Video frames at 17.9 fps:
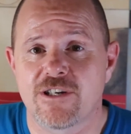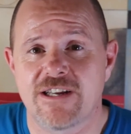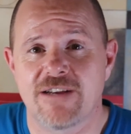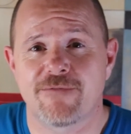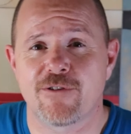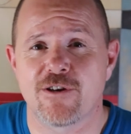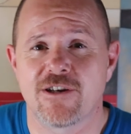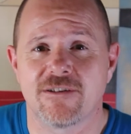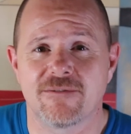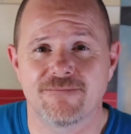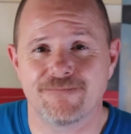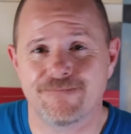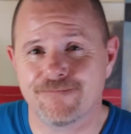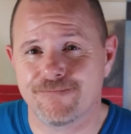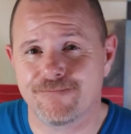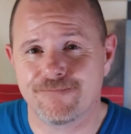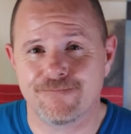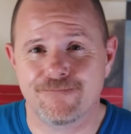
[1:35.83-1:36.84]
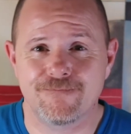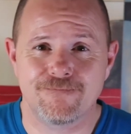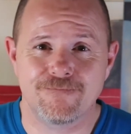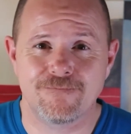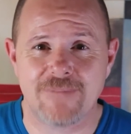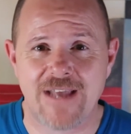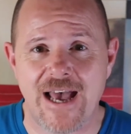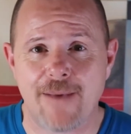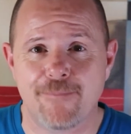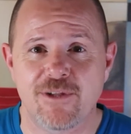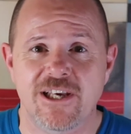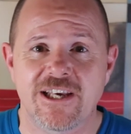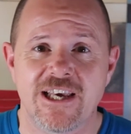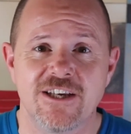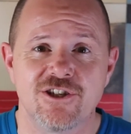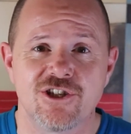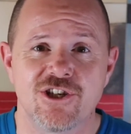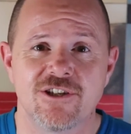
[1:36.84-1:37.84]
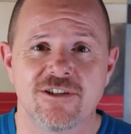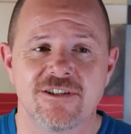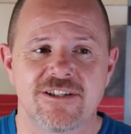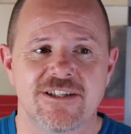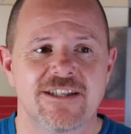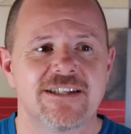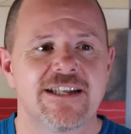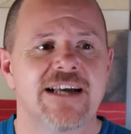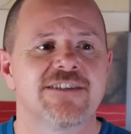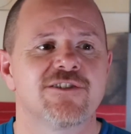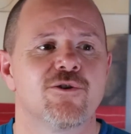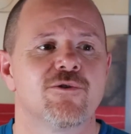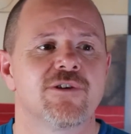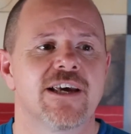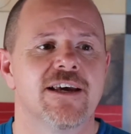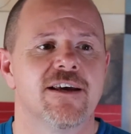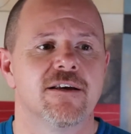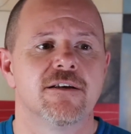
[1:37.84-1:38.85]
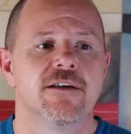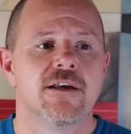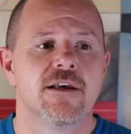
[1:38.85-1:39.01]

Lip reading: different applications, and that's okay.